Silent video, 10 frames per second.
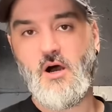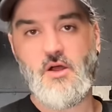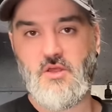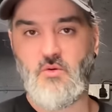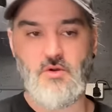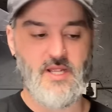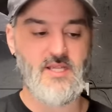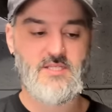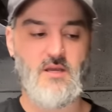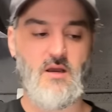I don't know what it
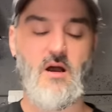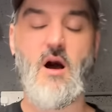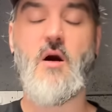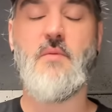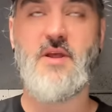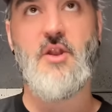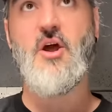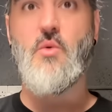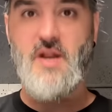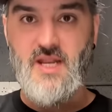is. I mean, I
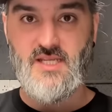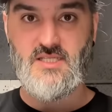know what it is.